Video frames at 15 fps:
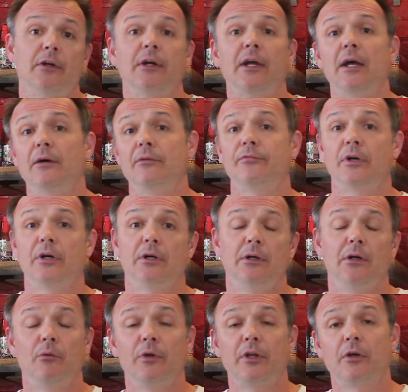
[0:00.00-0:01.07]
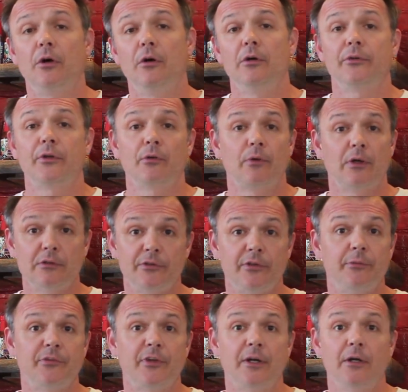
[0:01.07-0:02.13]
I have what do you call it,
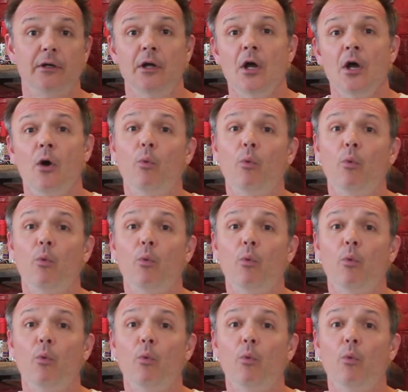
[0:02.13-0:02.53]
relatives there.